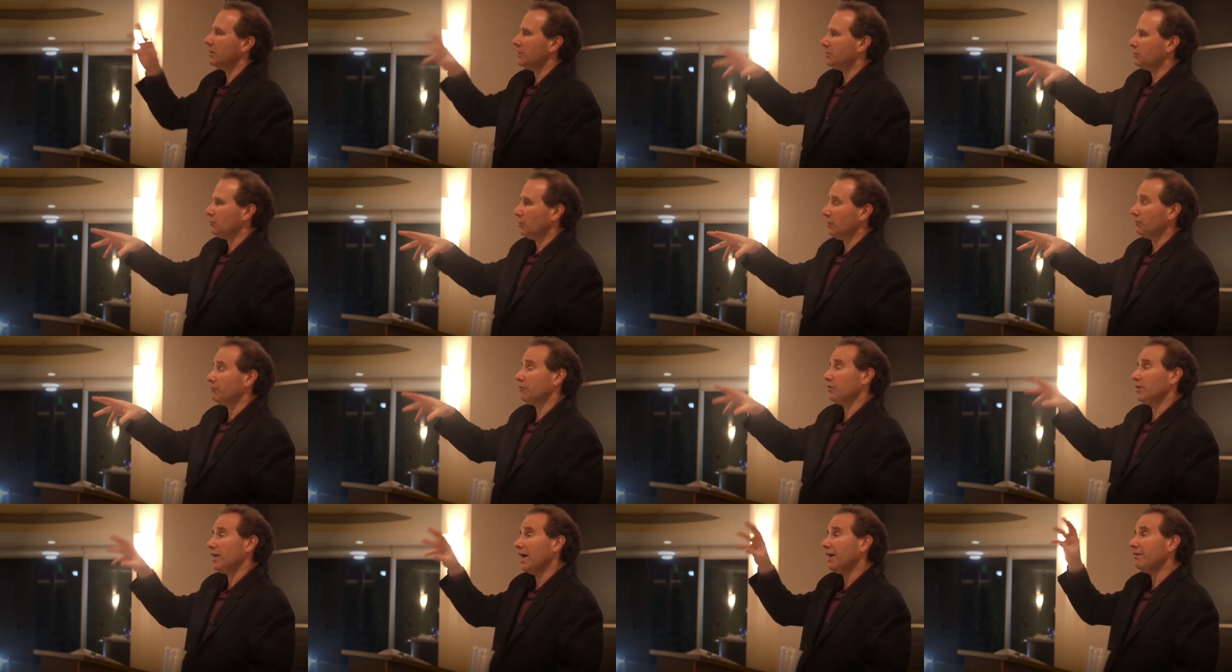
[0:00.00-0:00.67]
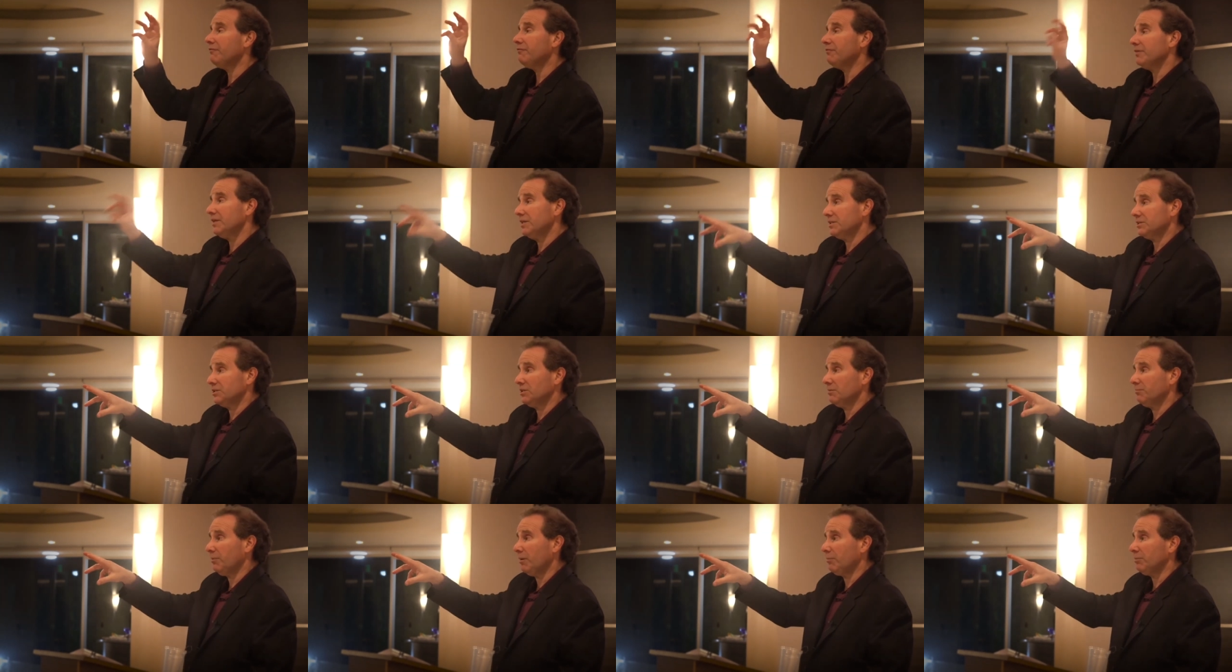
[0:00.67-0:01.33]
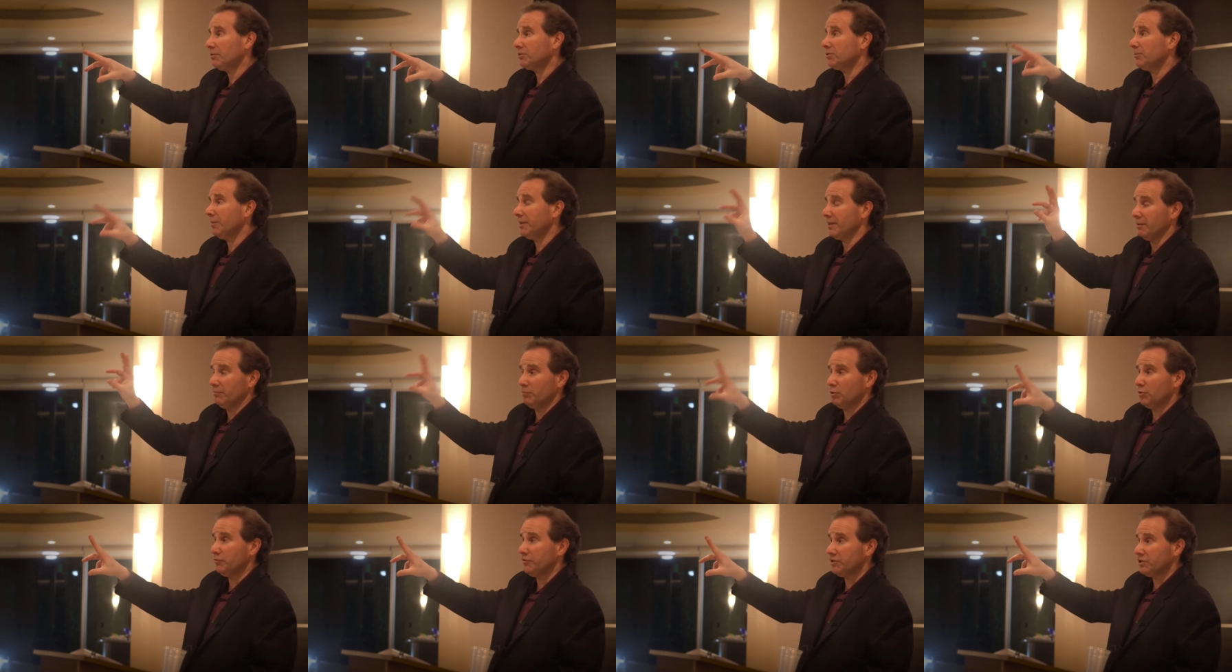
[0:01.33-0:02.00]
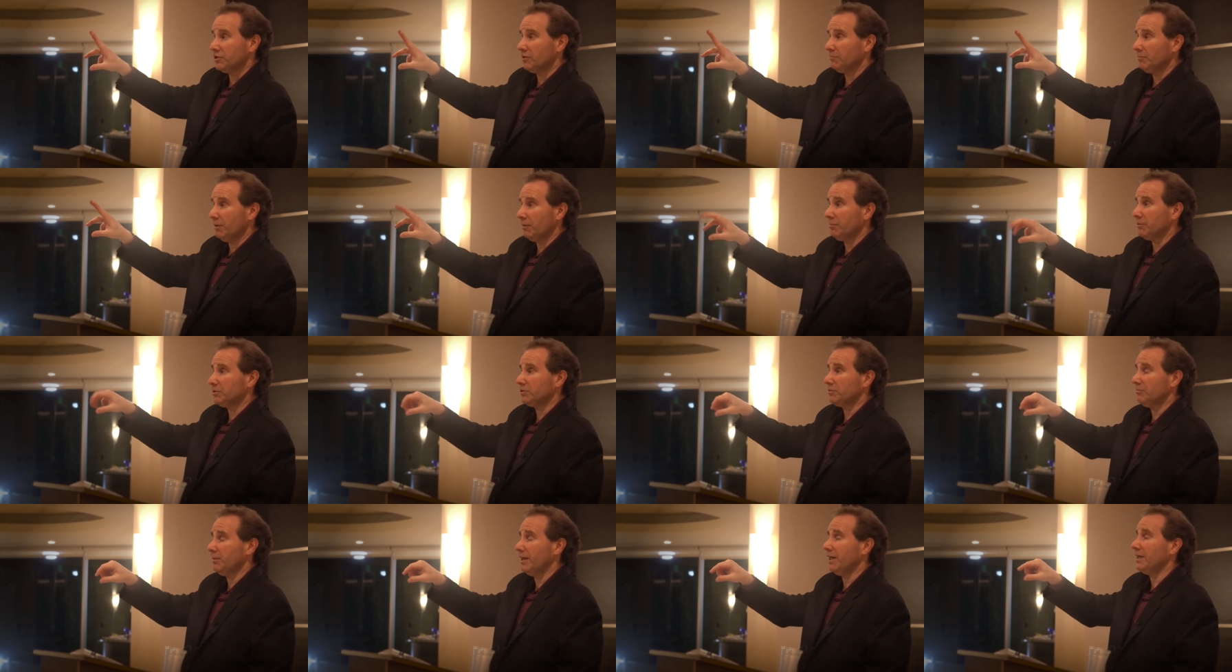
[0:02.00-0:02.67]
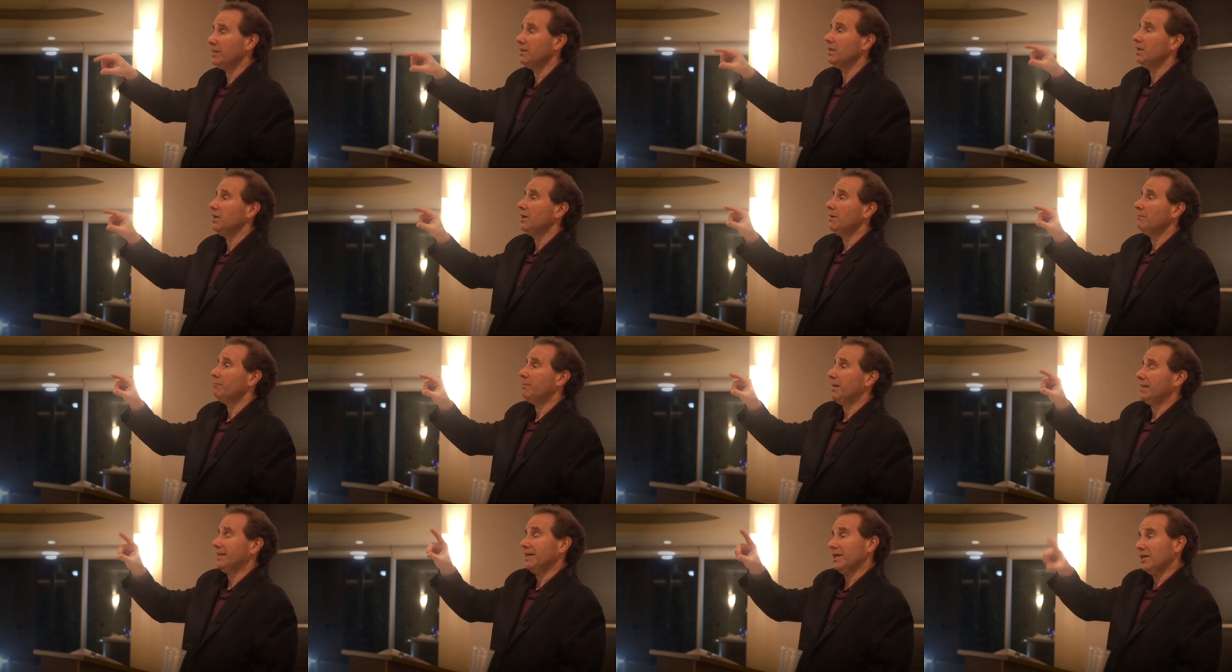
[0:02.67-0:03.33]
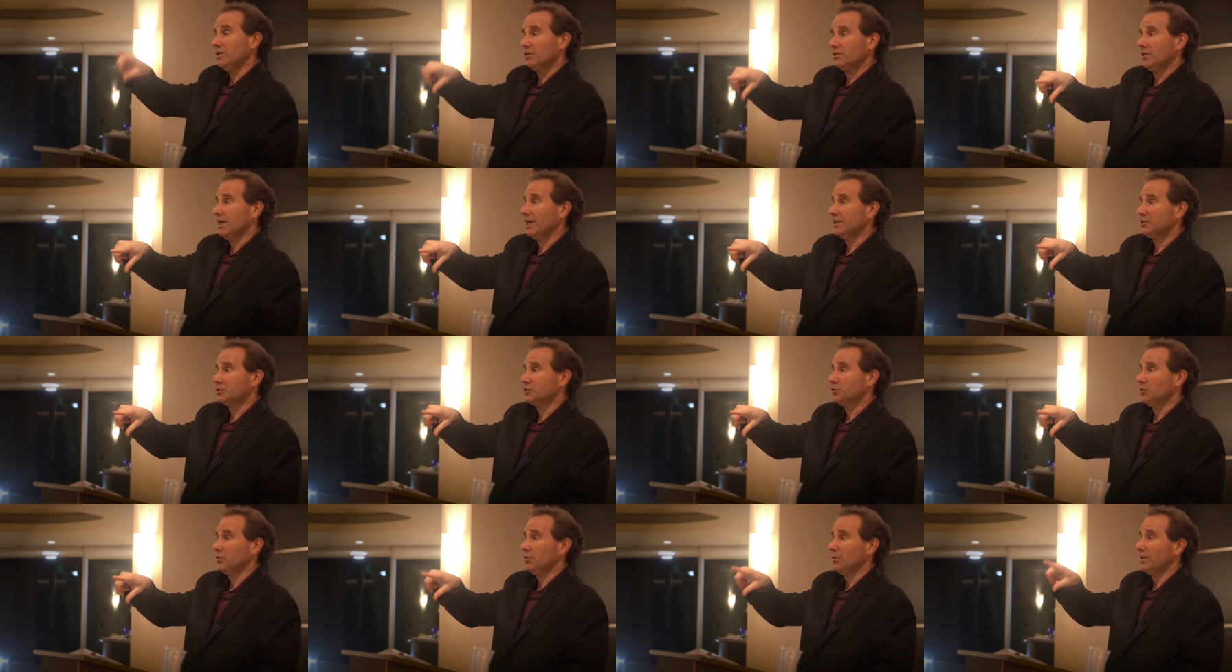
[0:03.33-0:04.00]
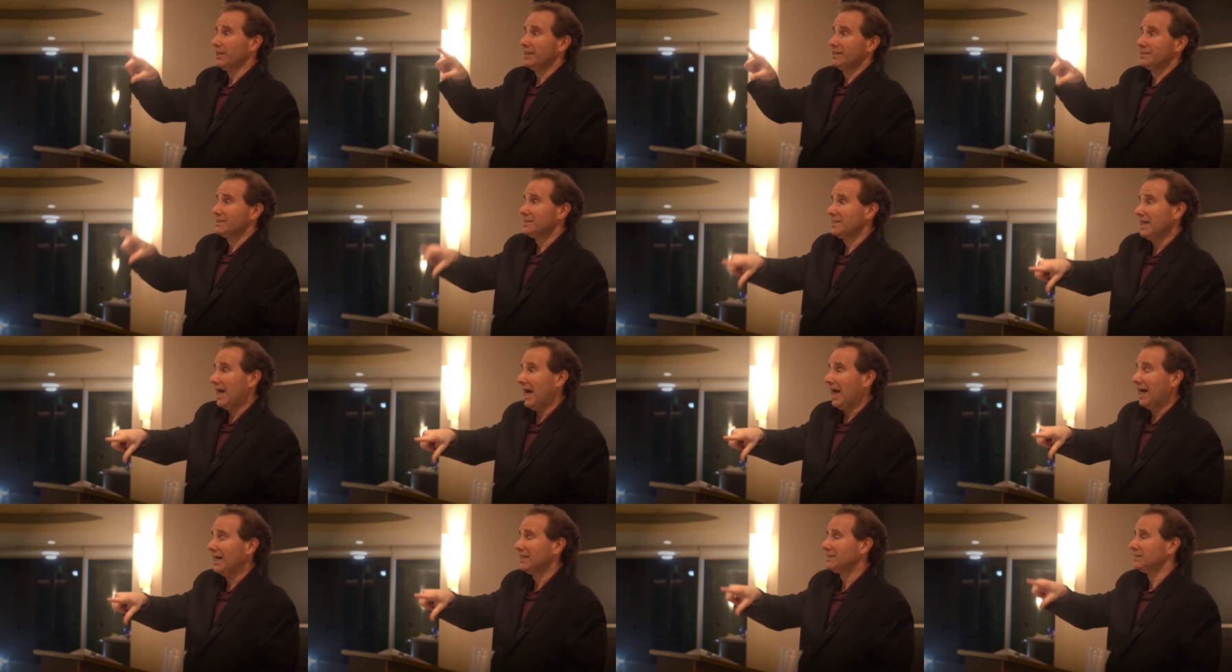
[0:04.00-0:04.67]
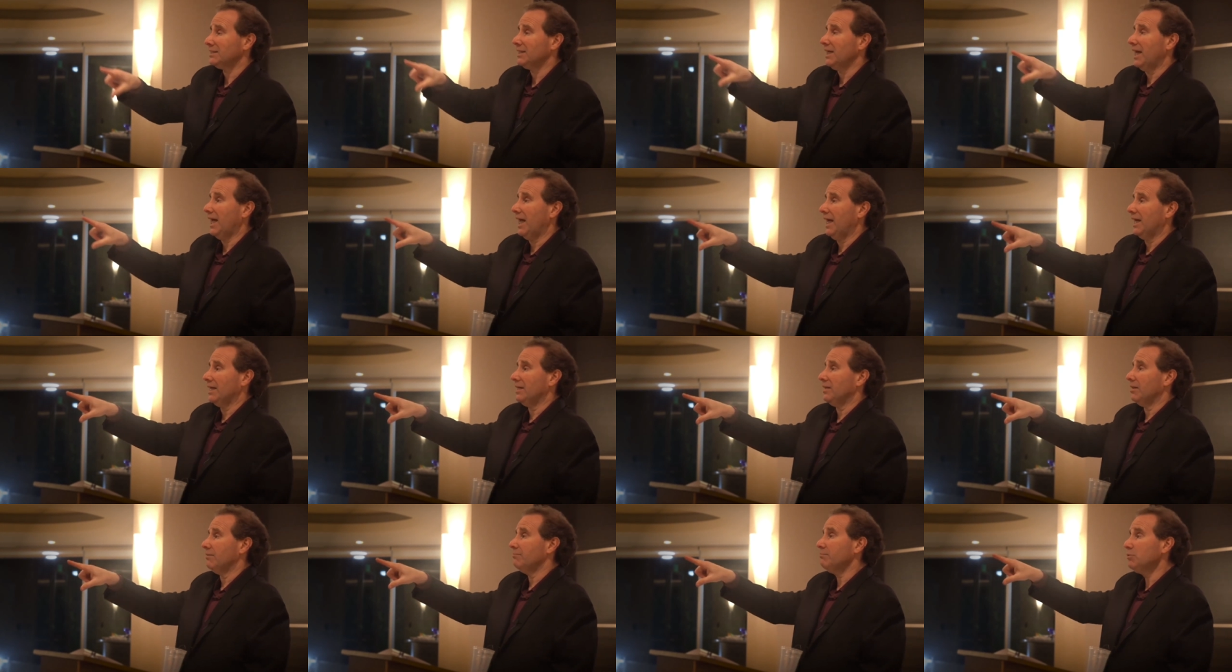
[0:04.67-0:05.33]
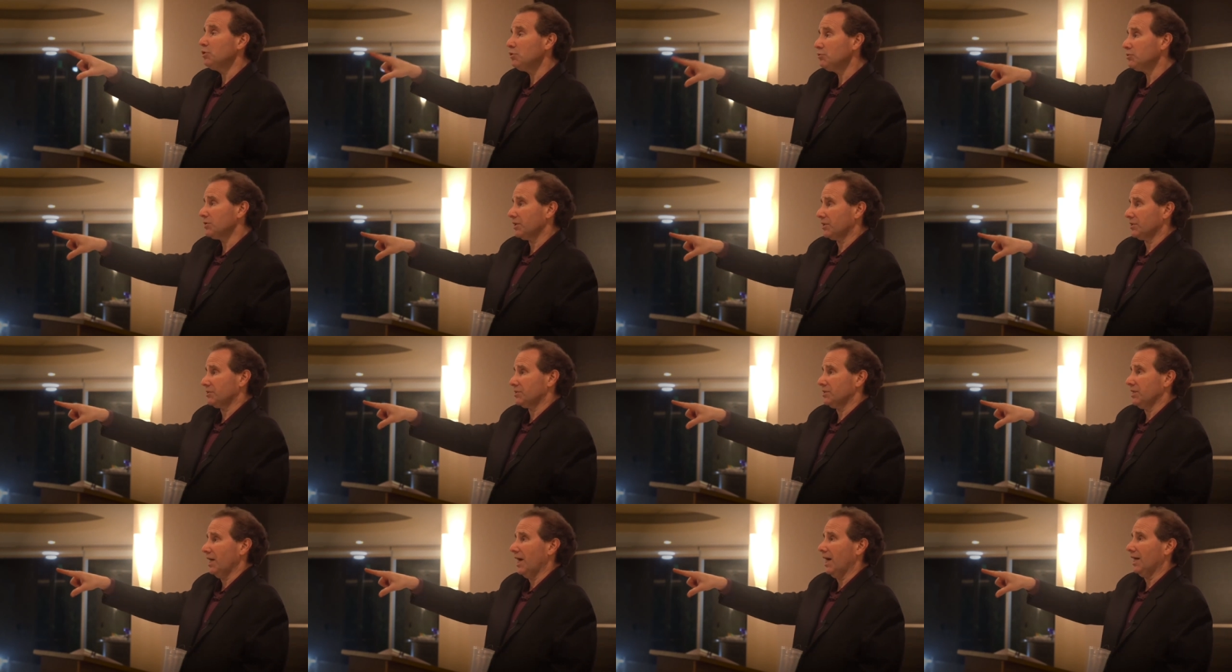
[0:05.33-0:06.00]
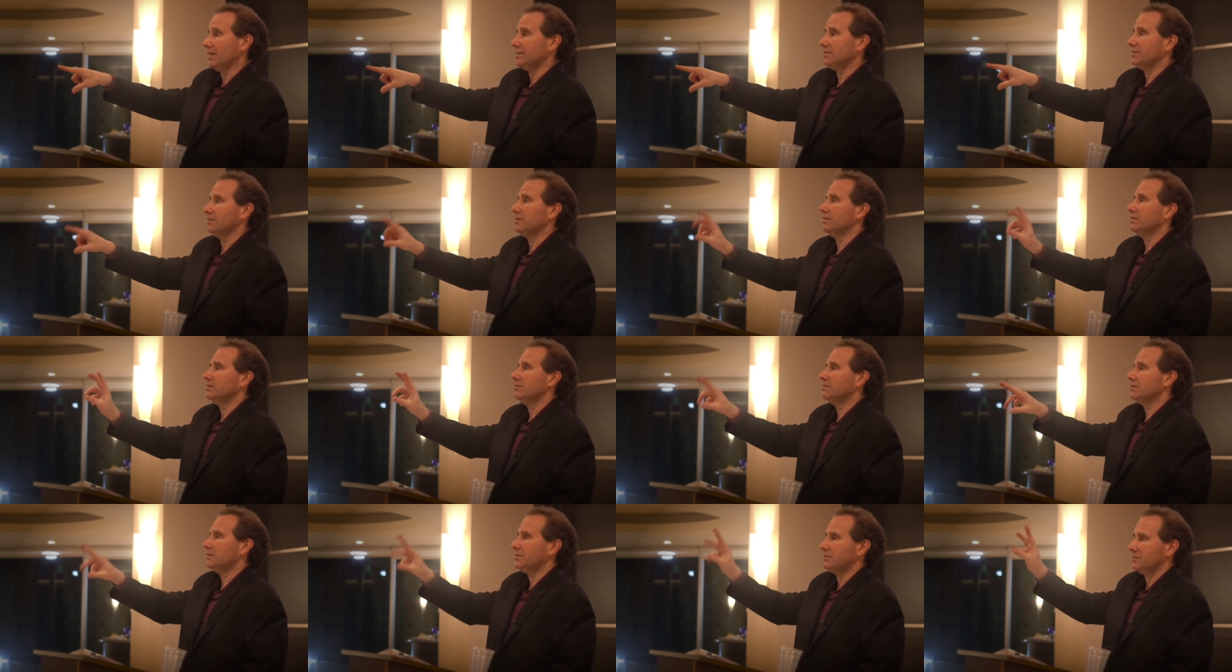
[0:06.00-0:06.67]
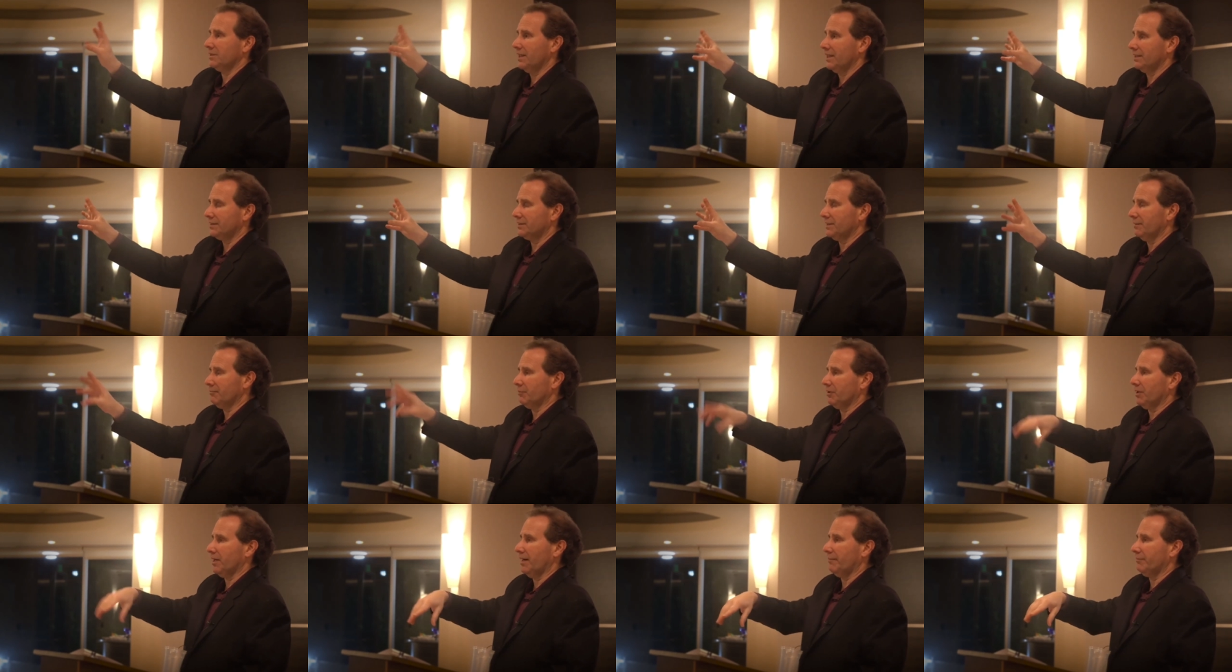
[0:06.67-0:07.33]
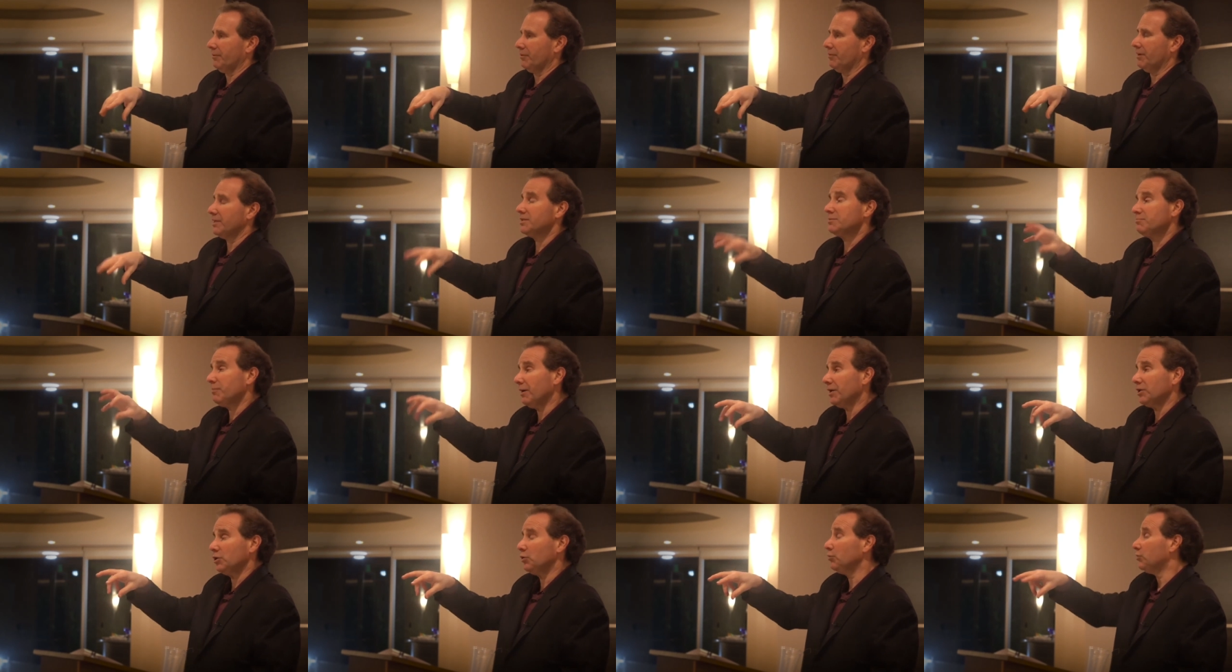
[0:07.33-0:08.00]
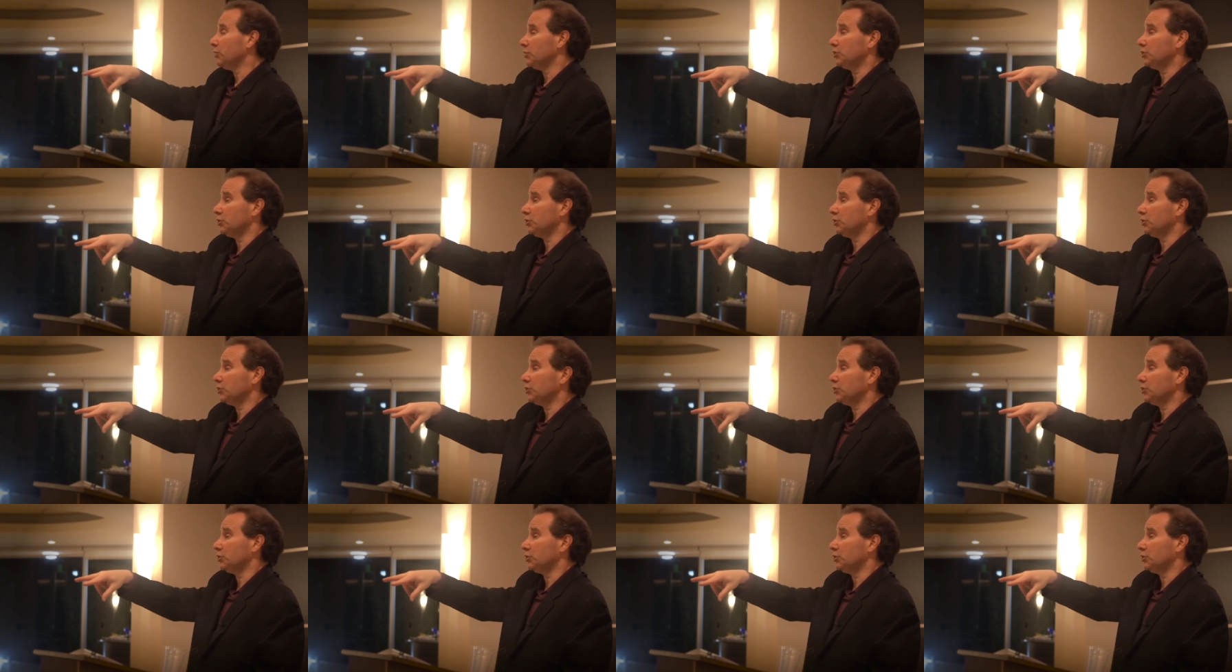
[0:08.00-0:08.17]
It's a Wonderful Life is in the public domain. The movie's in the public domain, but the underlying story is not, and the music is not, because they had separate copyrights. But you